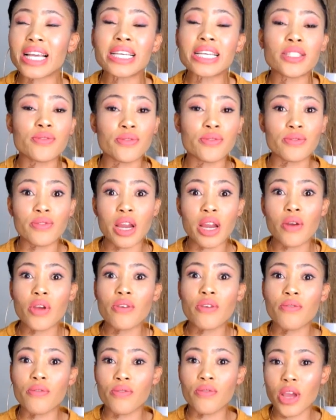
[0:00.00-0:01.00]
Like it's
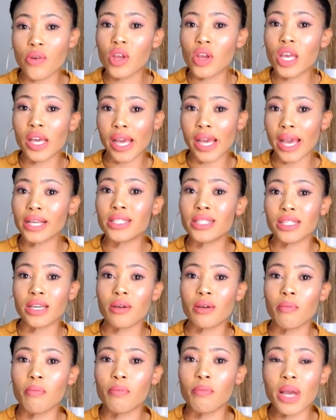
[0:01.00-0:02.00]
very
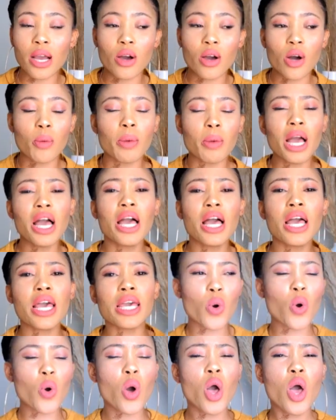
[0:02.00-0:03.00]
hectic back home.
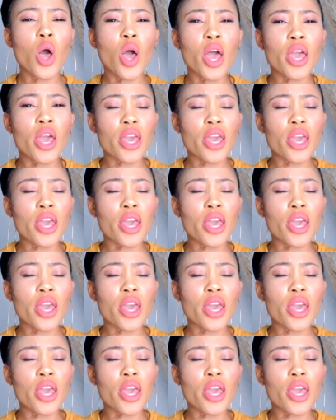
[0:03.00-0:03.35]
So